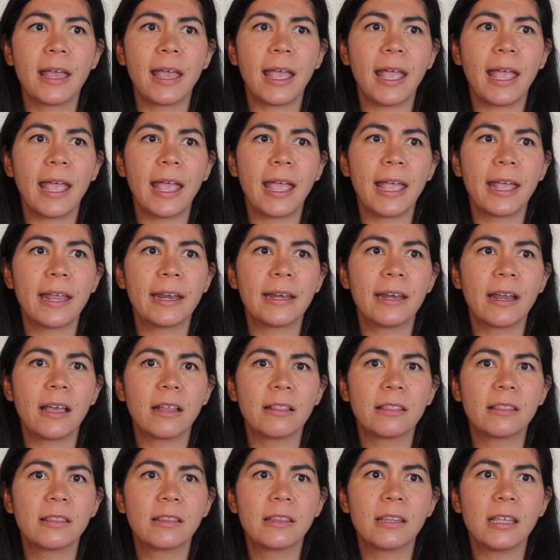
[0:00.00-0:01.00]
And
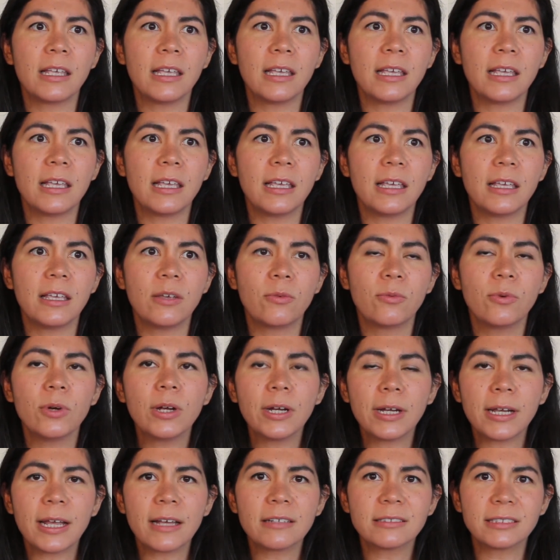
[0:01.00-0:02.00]
the
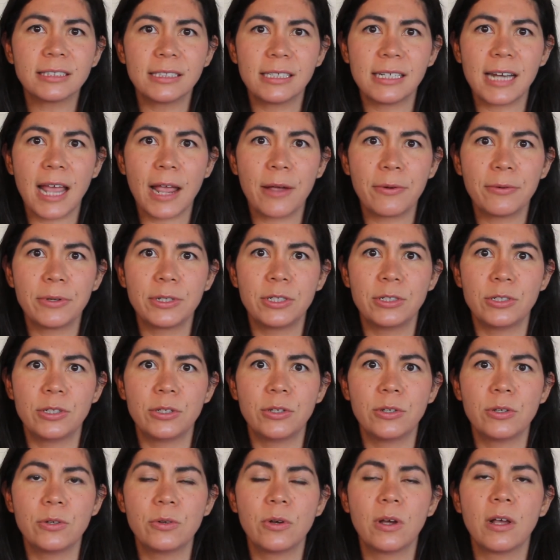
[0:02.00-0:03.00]
workouts that I would
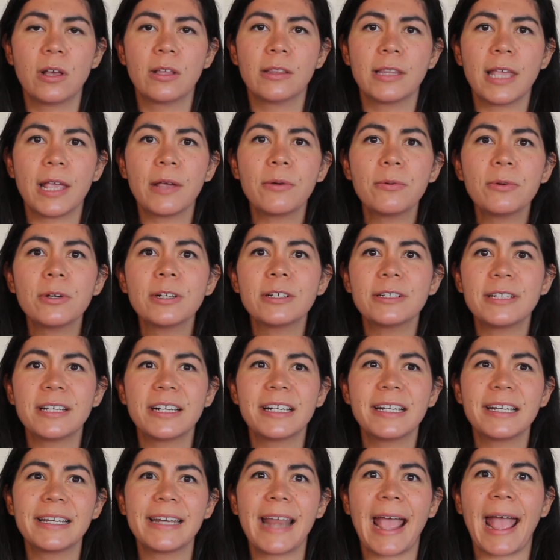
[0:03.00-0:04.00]
do, they were
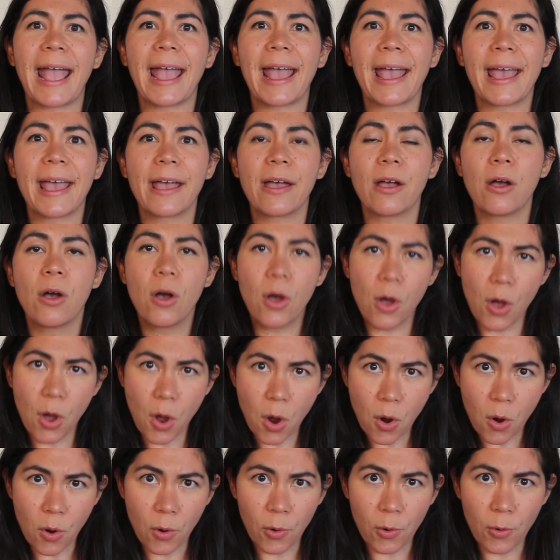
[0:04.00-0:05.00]
done at
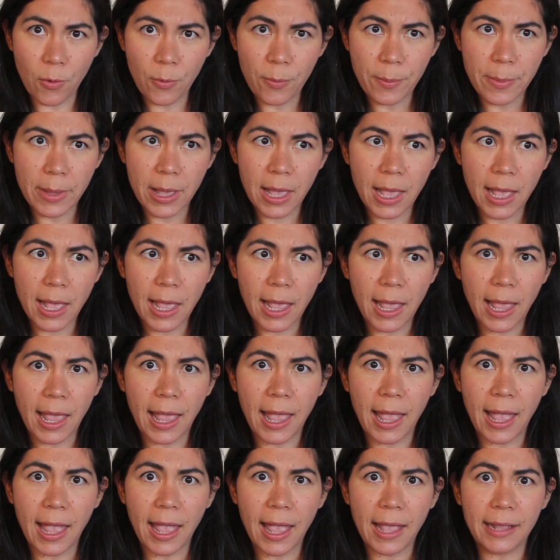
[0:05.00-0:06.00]
home,
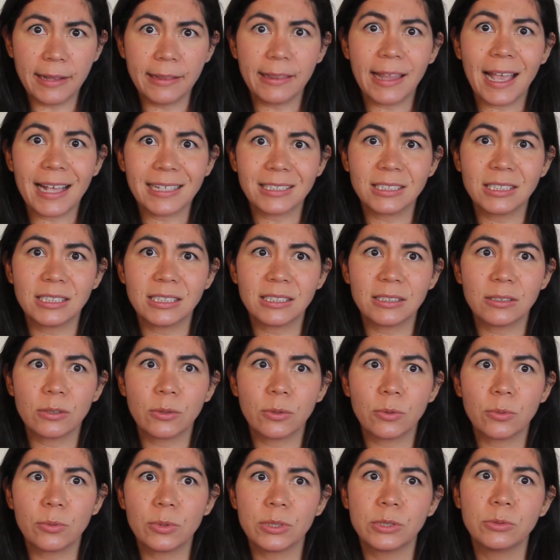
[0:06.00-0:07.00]
and that's
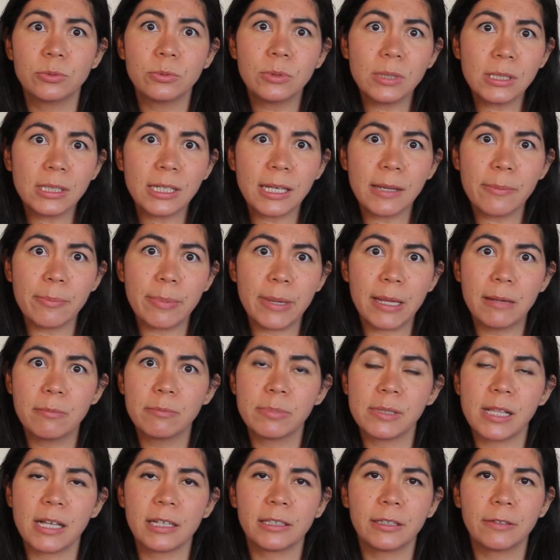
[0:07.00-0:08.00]
was really a big
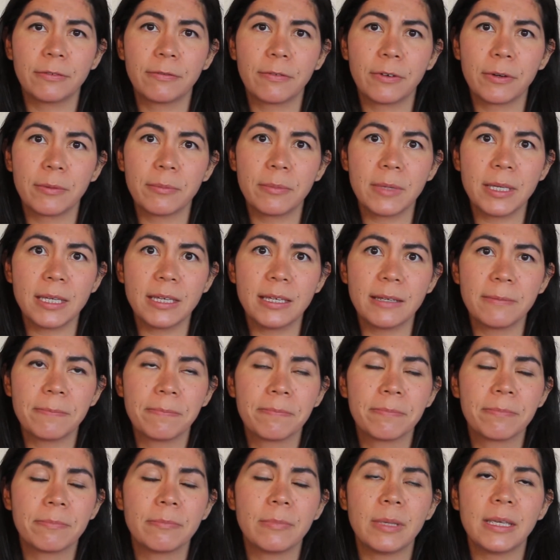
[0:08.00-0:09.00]
plus for me
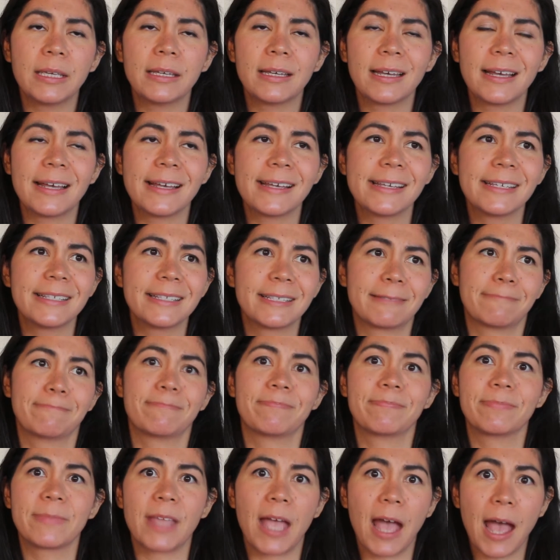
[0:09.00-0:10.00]
because
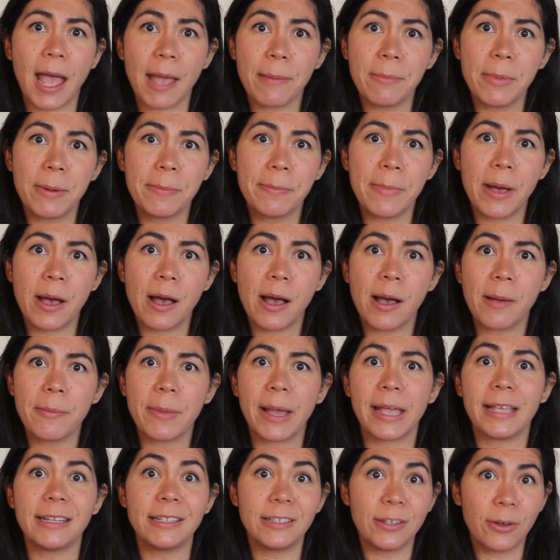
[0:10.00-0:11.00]
I'm a mom,
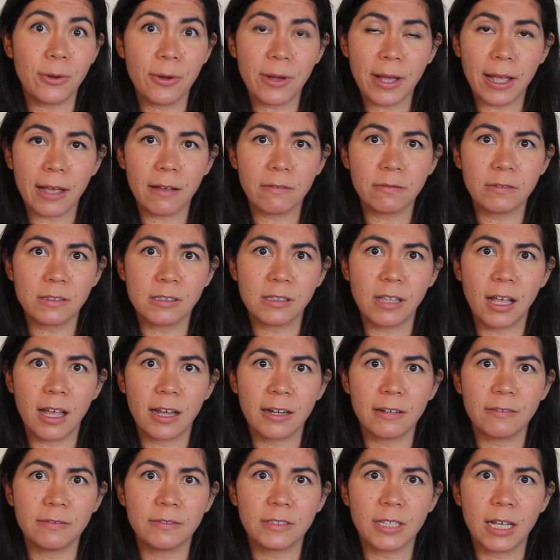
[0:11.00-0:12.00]
I don't have a
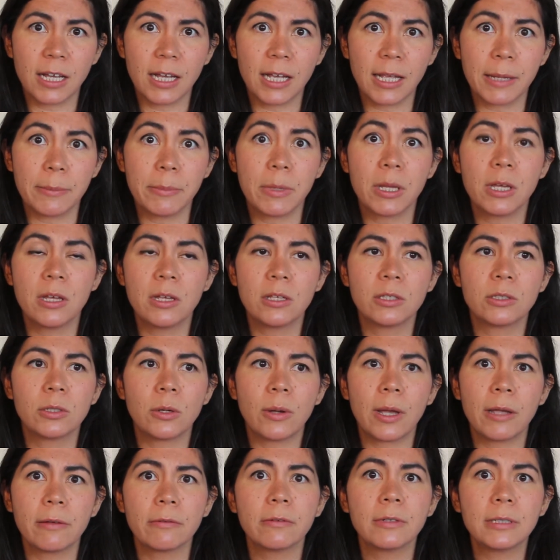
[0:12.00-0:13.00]
lot of time, so
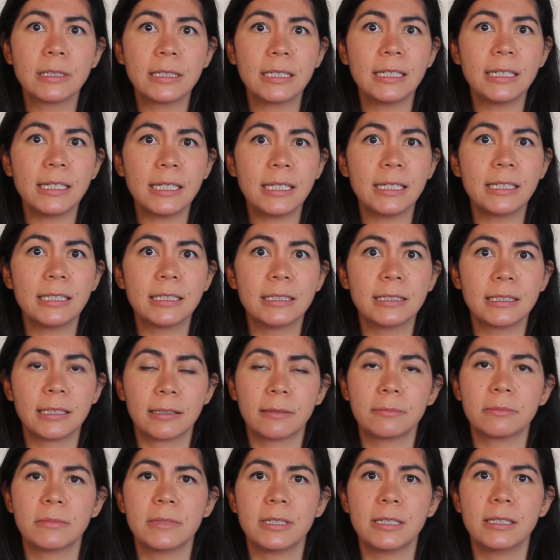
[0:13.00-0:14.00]
I really needed
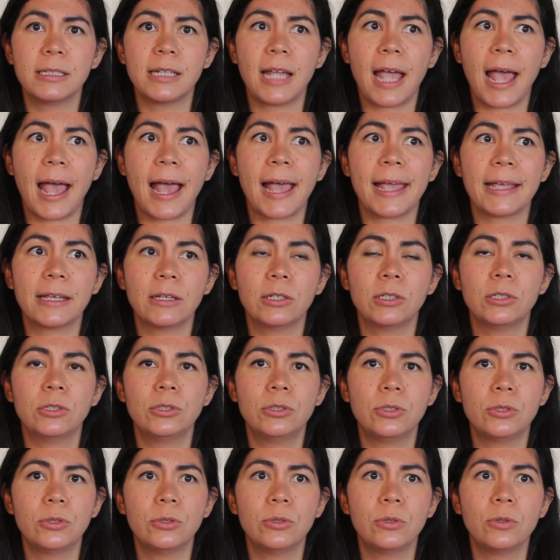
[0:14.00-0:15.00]
something that I
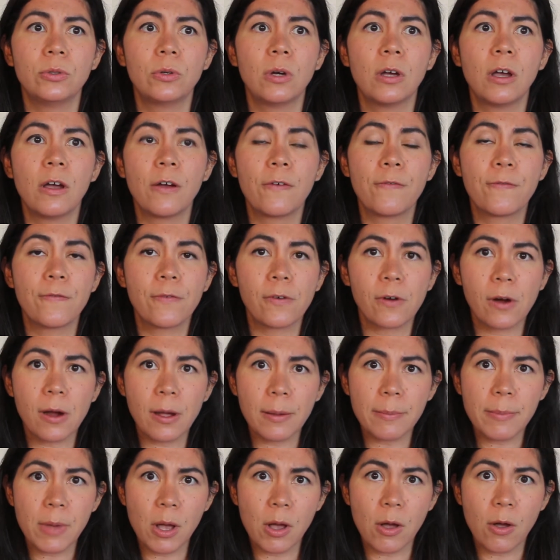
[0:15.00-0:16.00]
could do
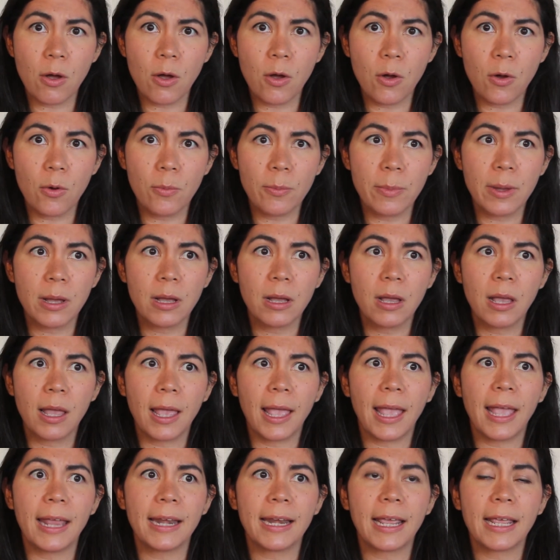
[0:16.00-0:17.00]
from home,
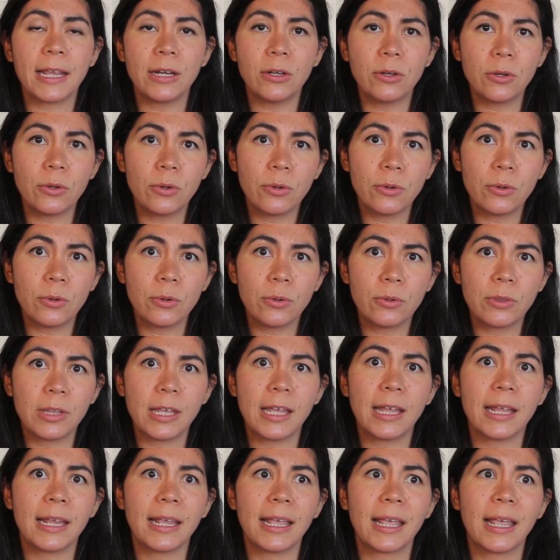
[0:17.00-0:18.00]
and I knew
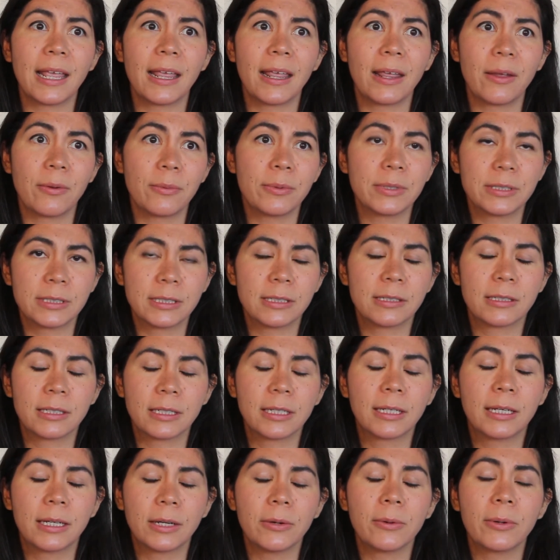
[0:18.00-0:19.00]
that it was
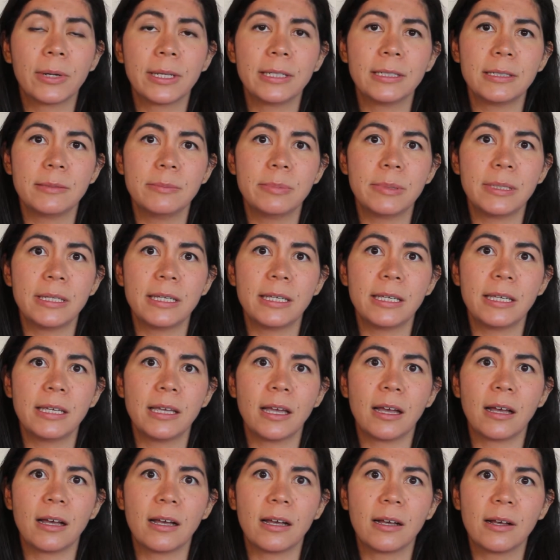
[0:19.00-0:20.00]
going to
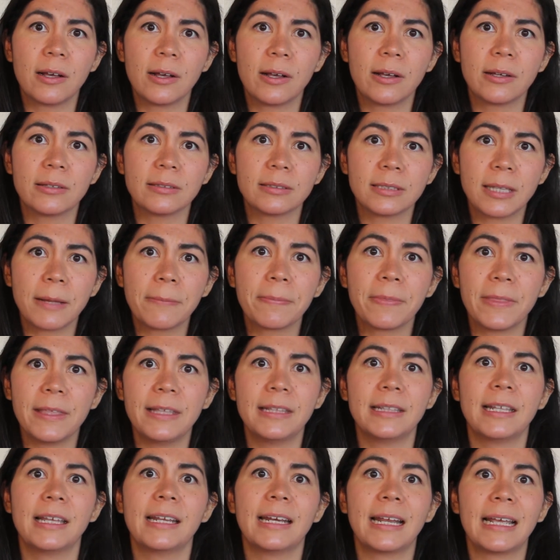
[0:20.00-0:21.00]
be uh,
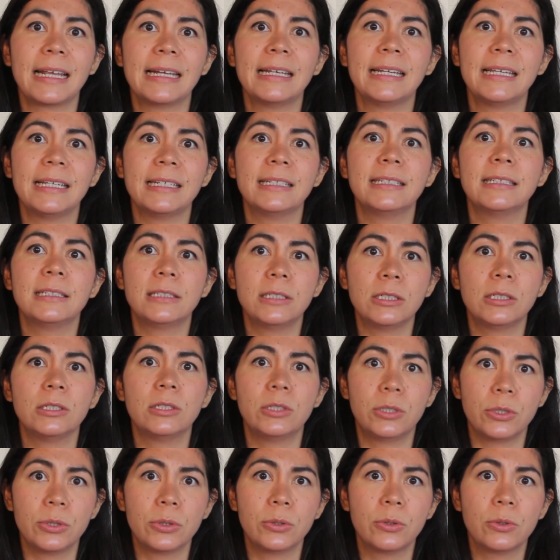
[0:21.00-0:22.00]
something that I needed to
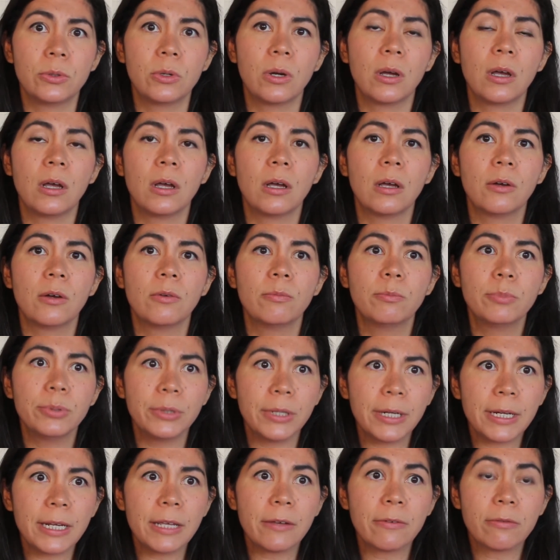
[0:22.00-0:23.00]
do
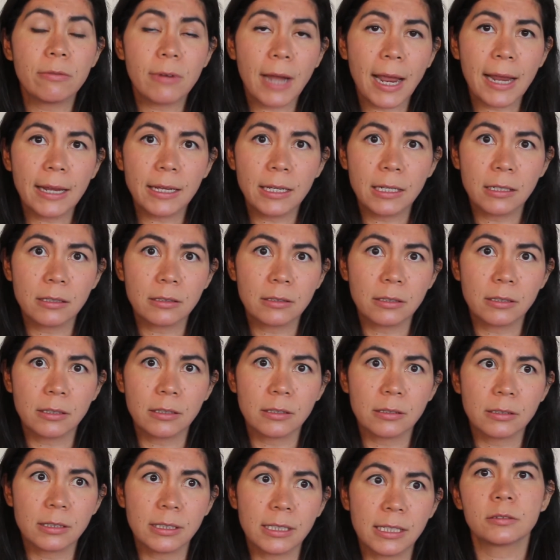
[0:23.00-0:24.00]
pretty
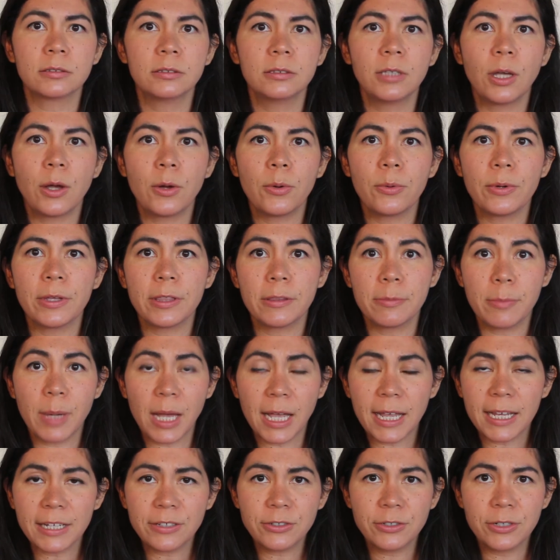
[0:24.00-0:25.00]
regularly. So with
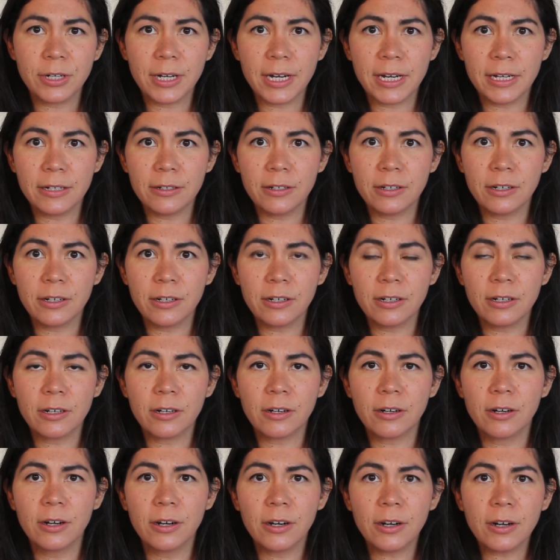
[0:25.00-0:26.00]
my trainer,
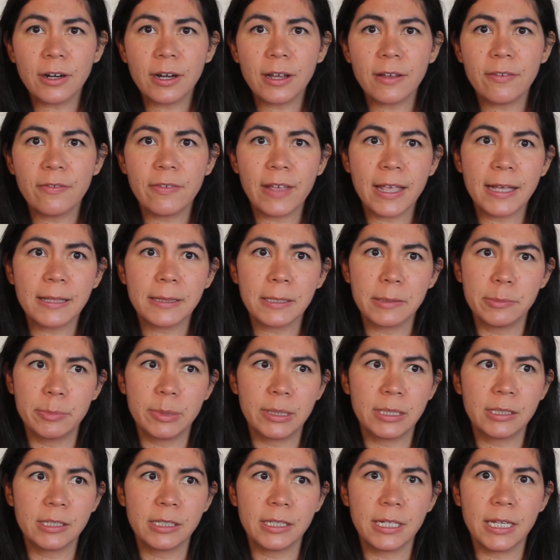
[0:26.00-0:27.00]
her
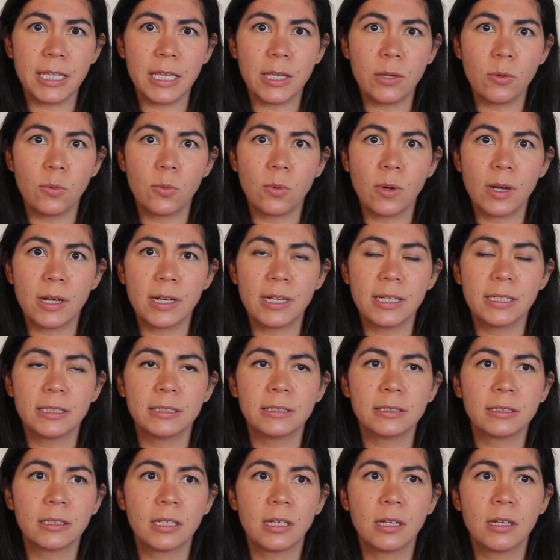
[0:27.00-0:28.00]
availability
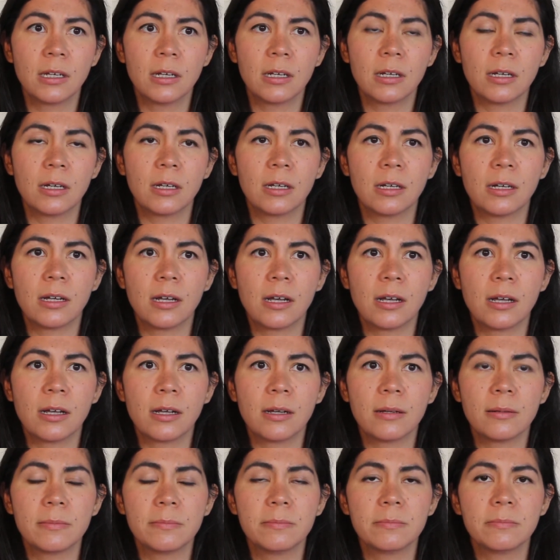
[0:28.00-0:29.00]
was
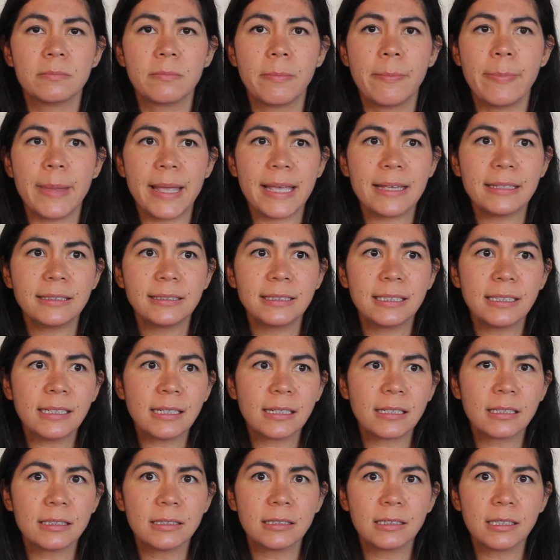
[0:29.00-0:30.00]
um,
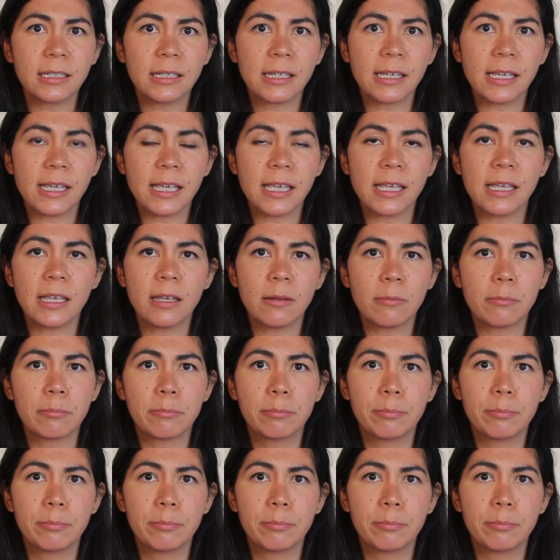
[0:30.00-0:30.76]
basically